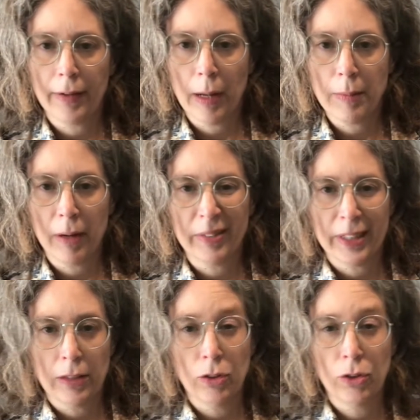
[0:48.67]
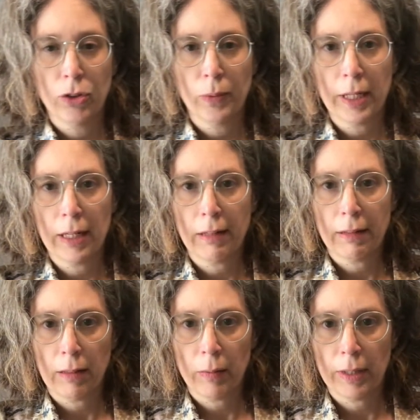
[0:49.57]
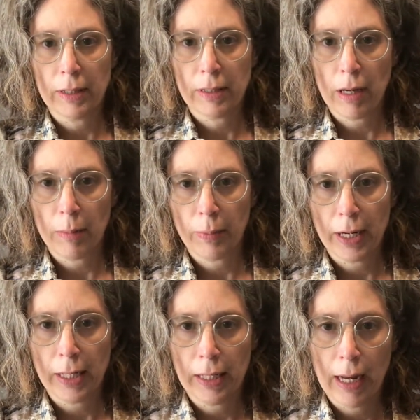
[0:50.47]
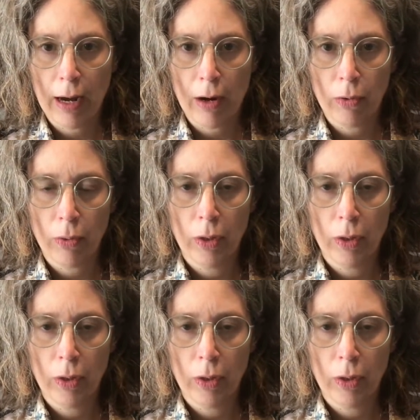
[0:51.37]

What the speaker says: I'm not really doing anything with this cup right now,